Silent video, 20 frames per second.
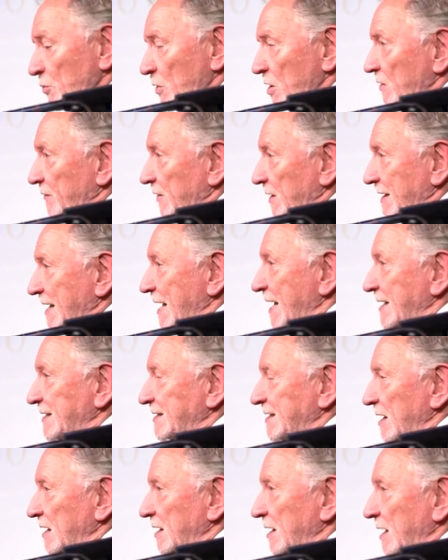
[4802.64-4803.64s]
aware of is
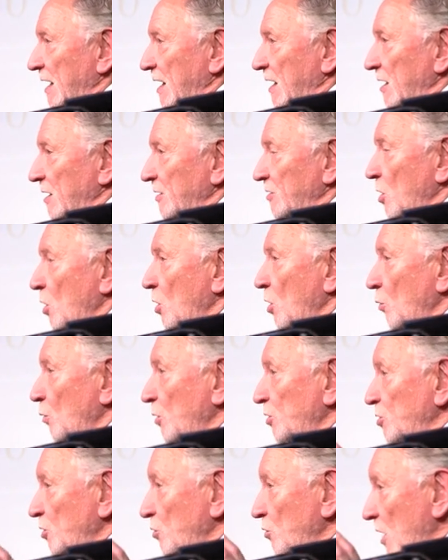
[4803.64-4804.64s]
K-tel in Ireland
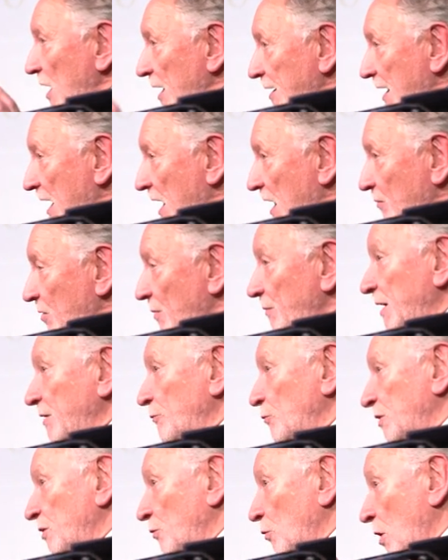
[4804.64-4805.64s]
would do an album they,
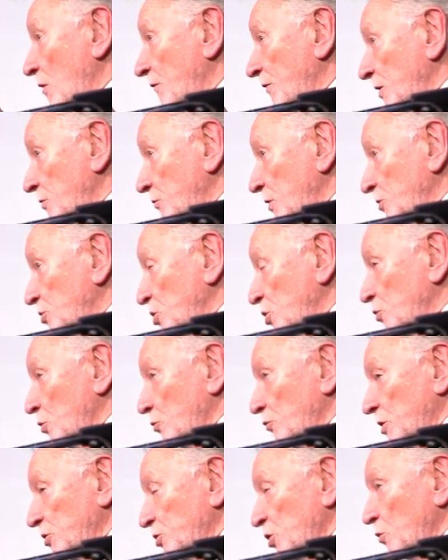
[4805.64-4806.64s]
of the, the,
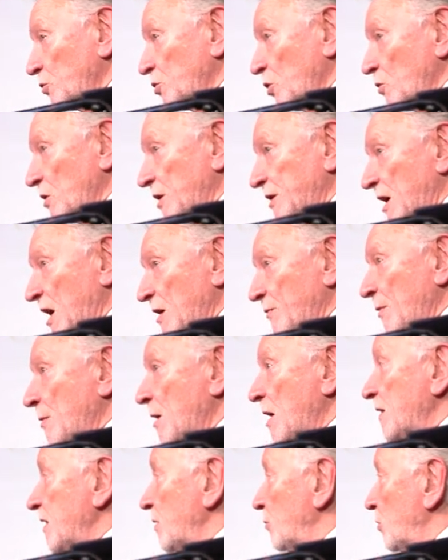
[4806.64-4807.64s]
the Joe Dolan album they